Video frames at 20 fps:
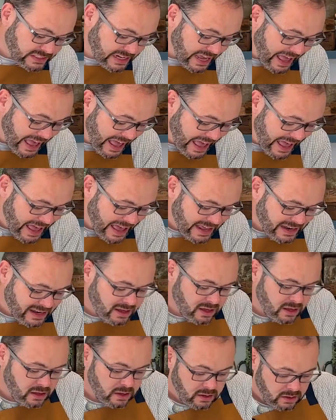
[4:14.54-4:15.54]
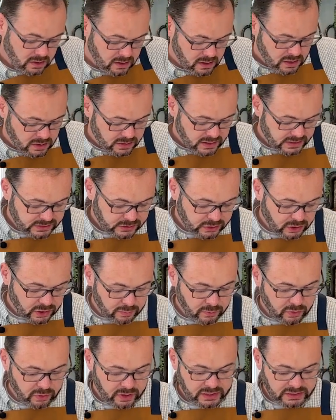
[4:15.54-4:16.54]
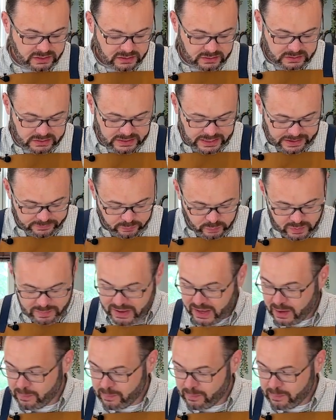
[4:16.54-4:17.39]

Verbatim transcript: to add these turnip greens, after we make